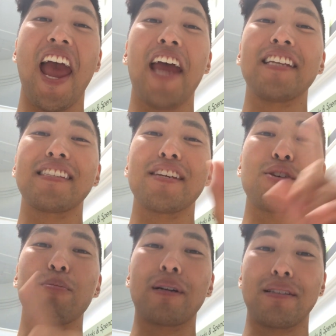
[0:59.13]
And it
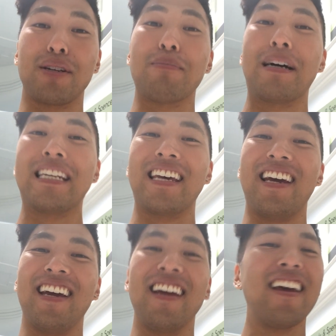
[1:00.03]
stays open until
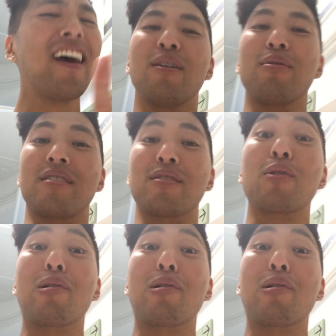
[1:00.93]
Monday, which is